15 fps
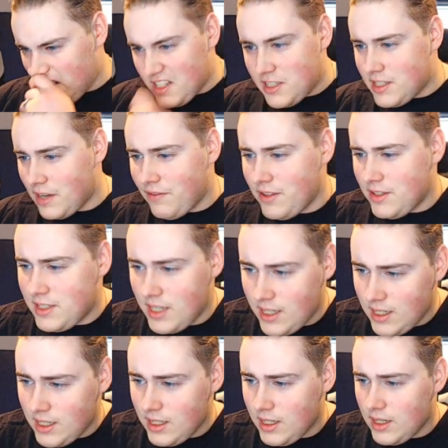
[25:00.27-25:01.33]

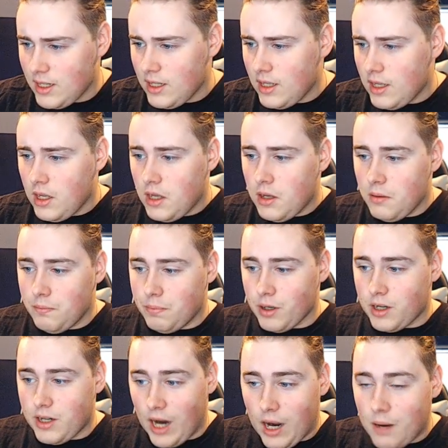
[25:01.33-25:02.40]
17,
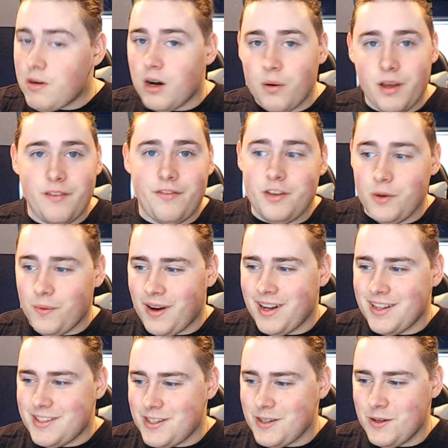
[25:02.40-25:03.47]
Bergamo if you
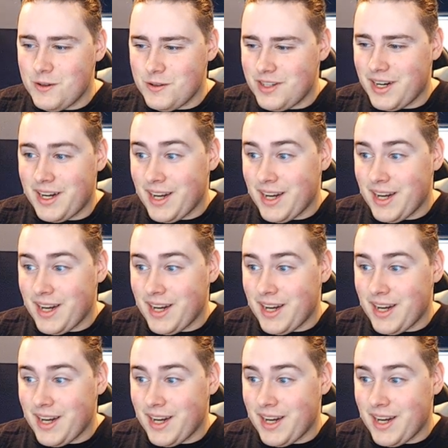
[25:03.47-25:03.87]
want to, who's a